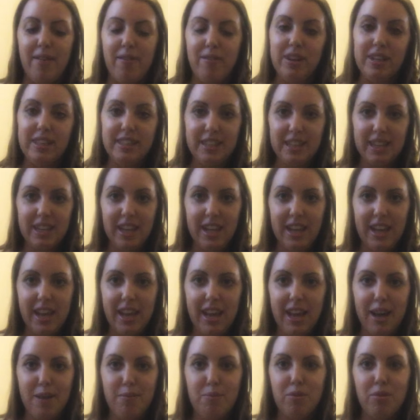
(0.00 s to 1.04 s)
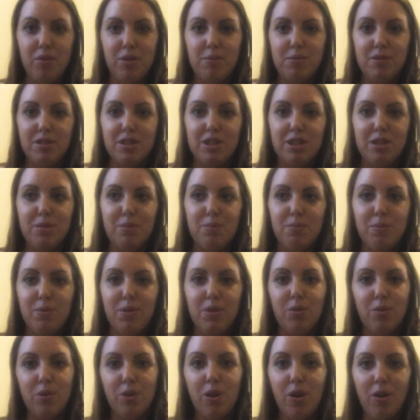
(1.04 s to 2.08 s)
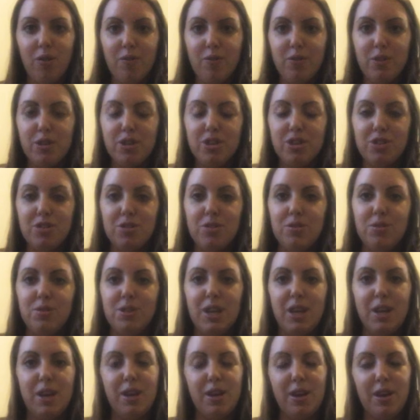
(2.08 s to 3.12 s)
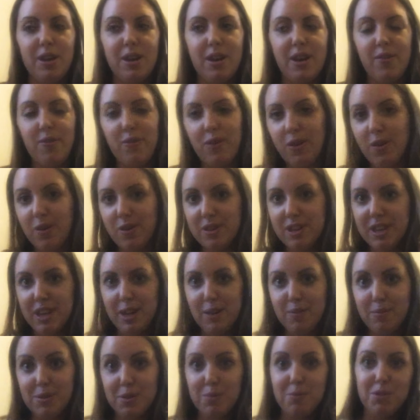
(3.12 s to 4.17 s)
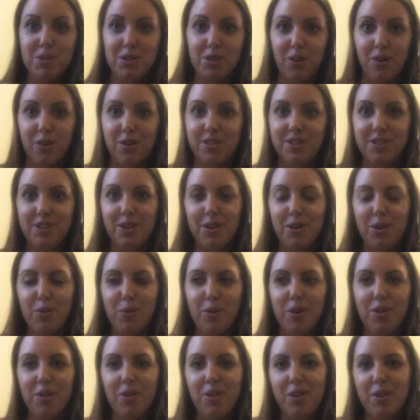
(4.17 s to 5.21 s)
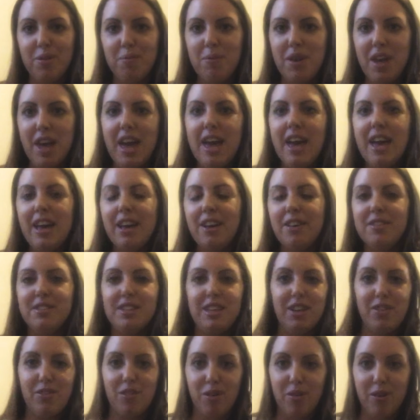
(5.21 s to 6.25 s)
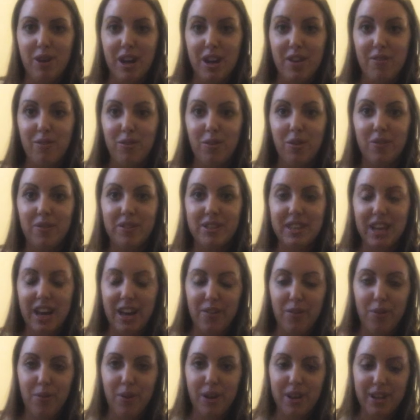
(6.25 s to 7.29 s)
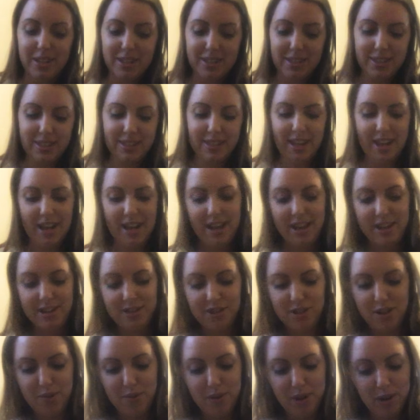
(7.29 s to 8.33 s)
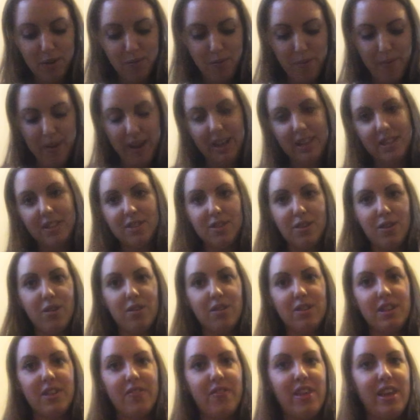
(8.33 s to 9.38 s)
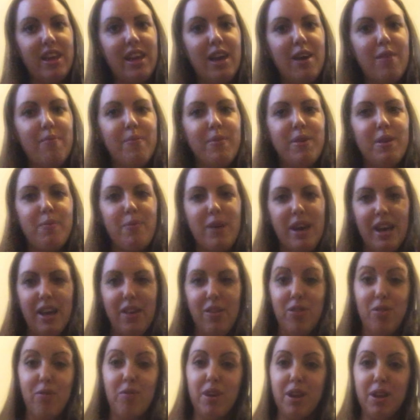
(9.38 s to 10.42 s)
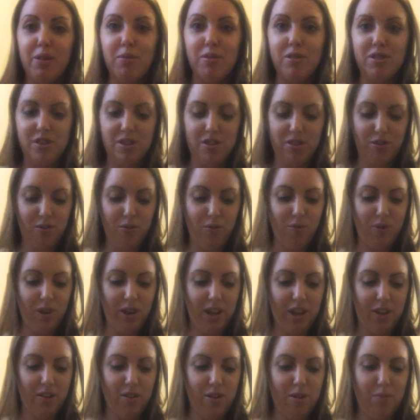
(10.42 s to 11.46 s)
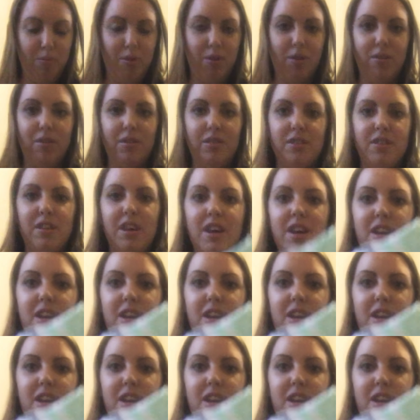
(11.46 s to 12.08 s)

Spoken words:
Recently I bought him some little Converse shoes and I forgot to get him some socks to go with them, because he'd grown out of all of his other ones. So we got him a pack of socks, and they come in a pack of three, which is really good at Bonds.